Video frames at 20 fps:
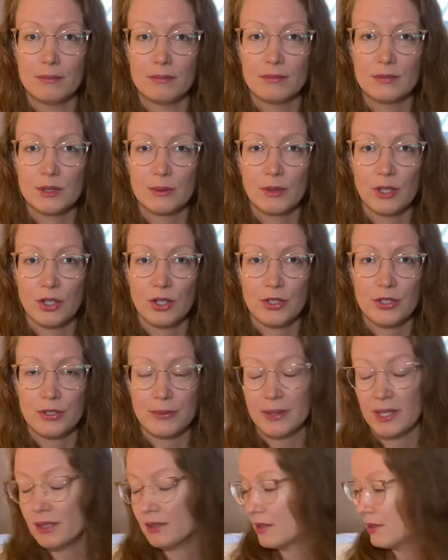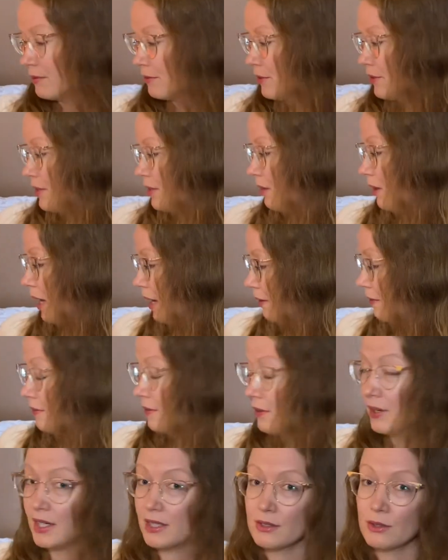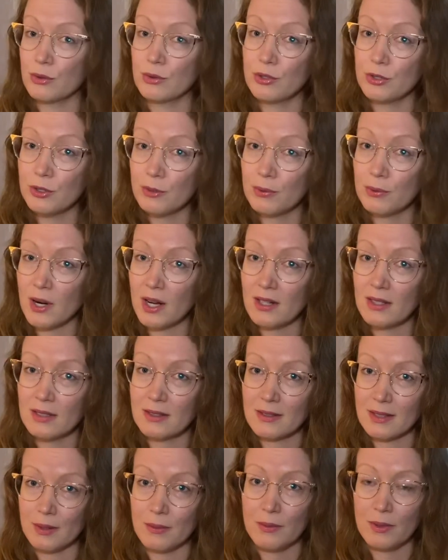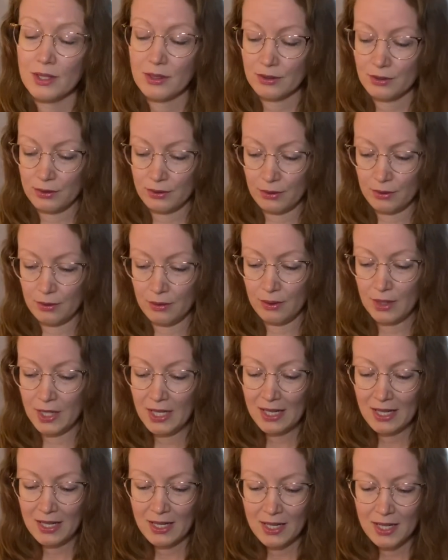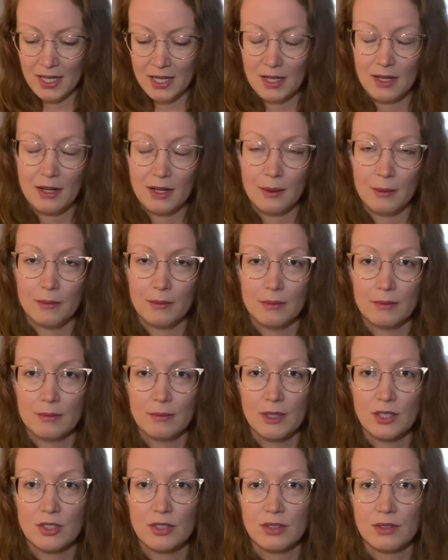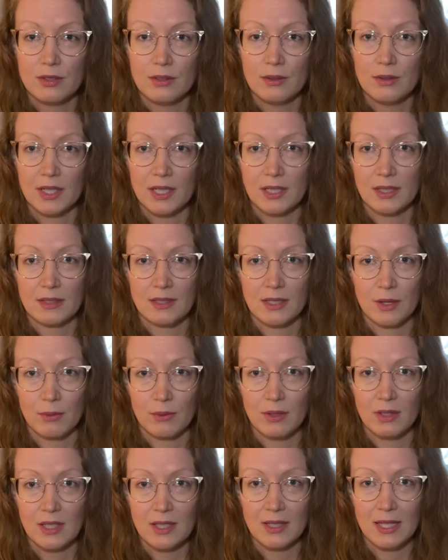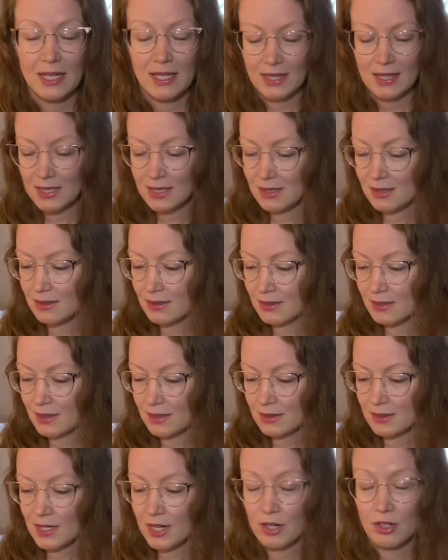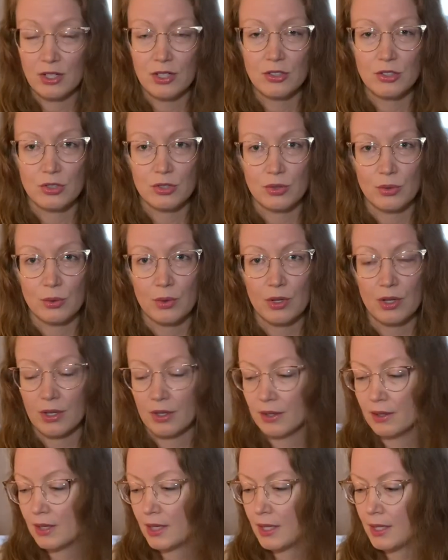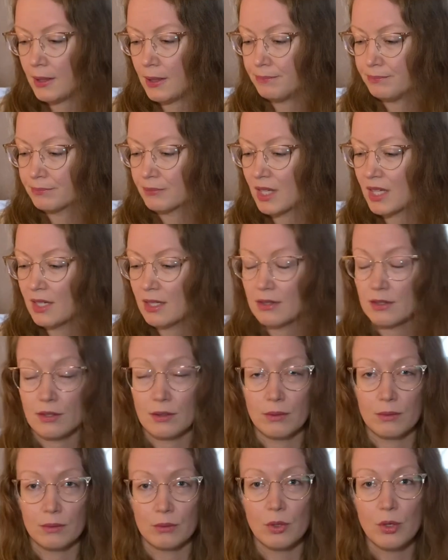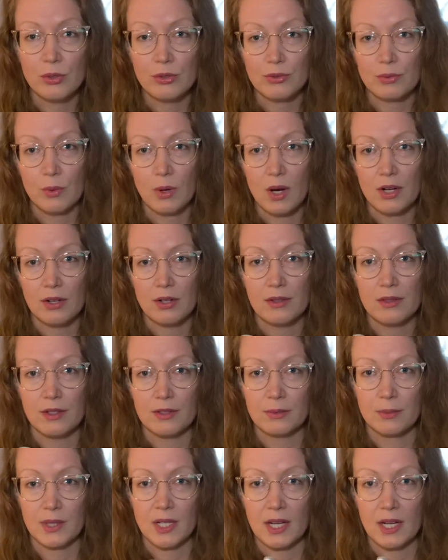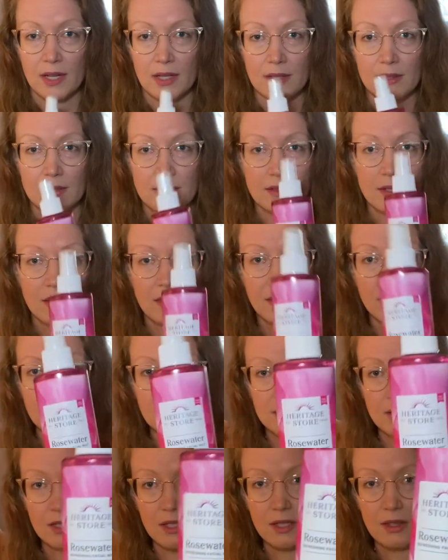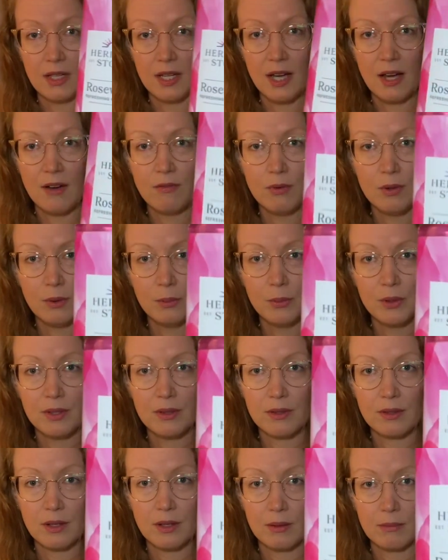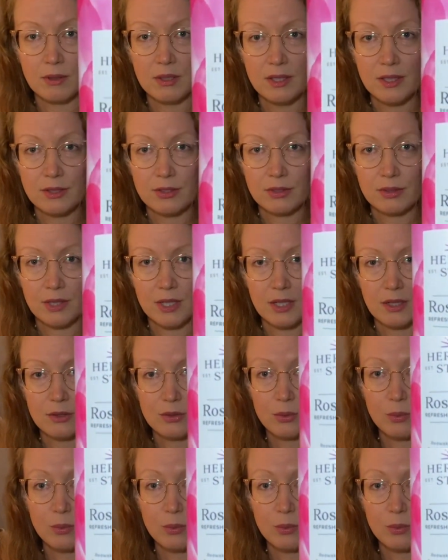some encouragement for their life. Okay, so 2 products I want to mentioned to you guys, I really like these. It's Heritage Store, and it's the rose water. This one has nothing else in it. They have one with glycerin as